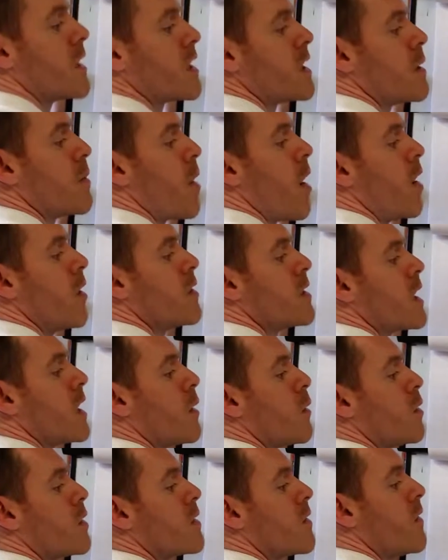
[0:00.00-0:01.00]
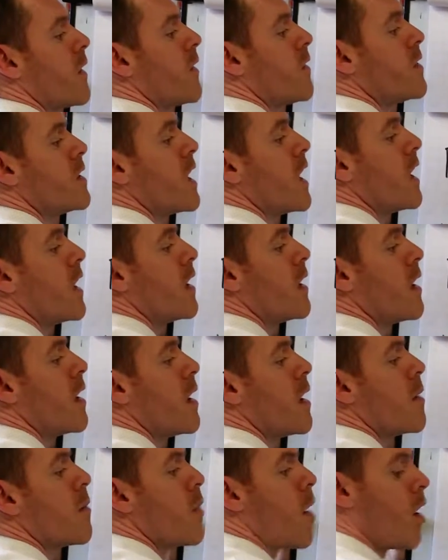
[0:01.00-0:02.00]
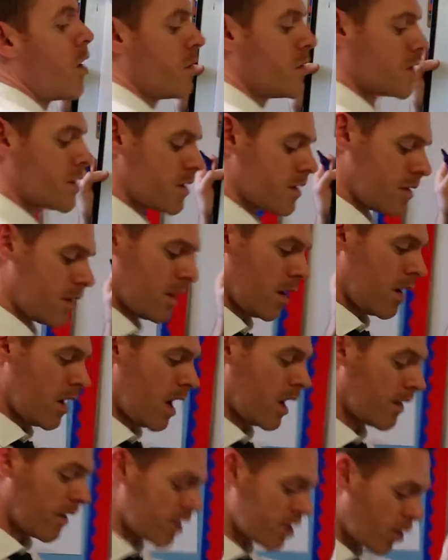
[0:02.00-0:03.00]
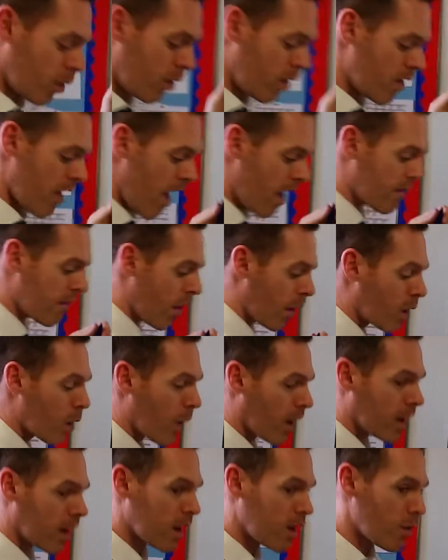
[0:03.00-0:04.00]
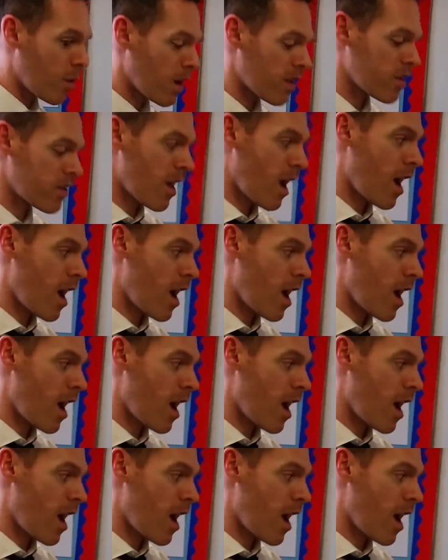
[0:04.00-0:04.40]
60 pounds equals 15 pounds. And if I show you that very quickly with,